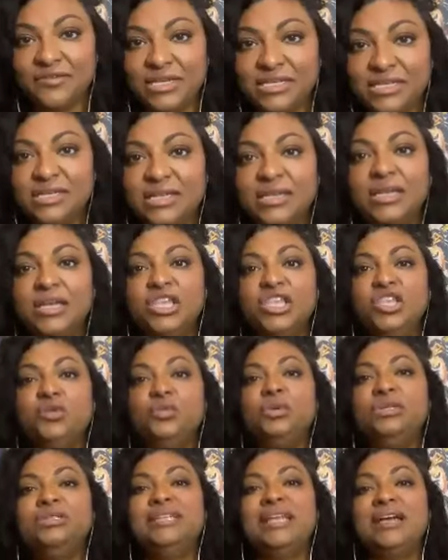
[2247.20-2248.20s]
it, you
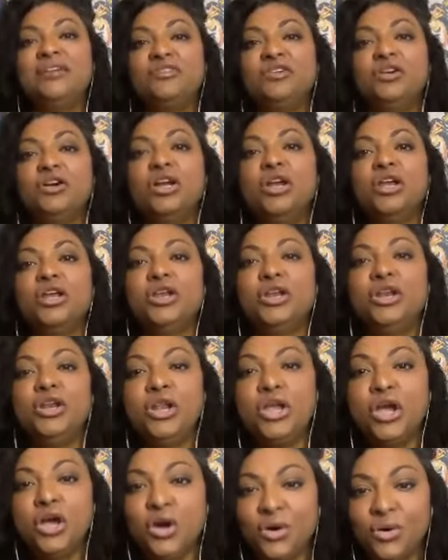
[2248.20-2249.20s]
will never
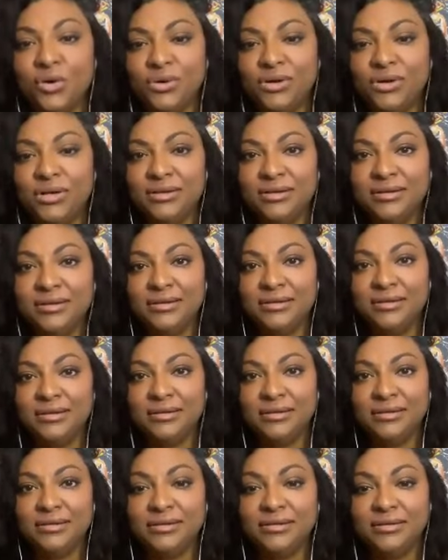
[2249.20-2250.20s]
know.
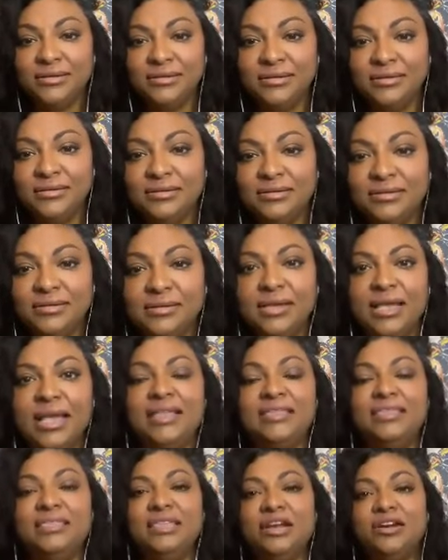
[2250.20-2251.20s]

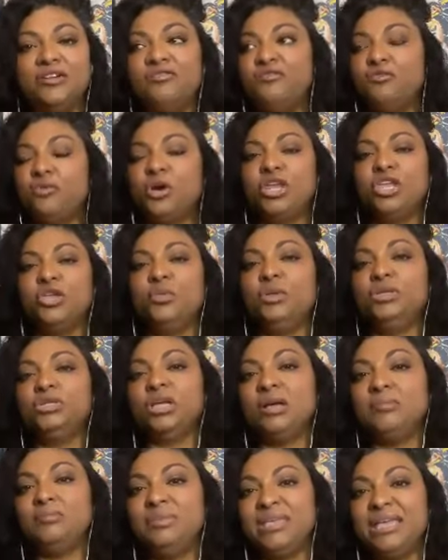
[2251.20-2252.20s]
And therefore, you will
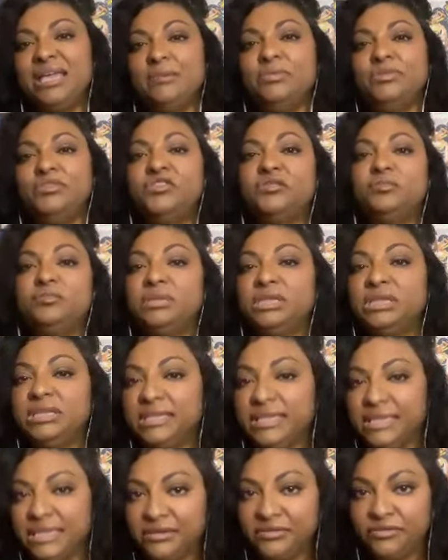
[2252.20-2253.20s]
not be able to
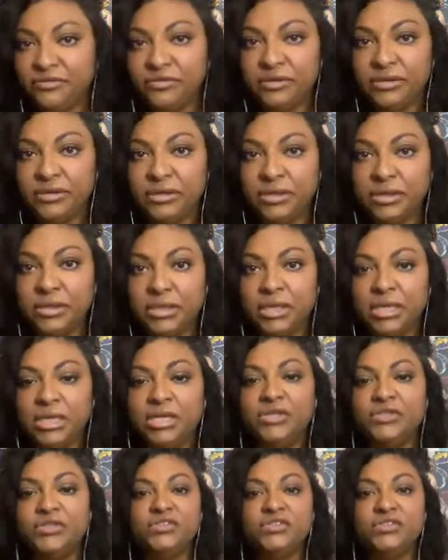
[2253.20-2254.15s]
believe. Mm.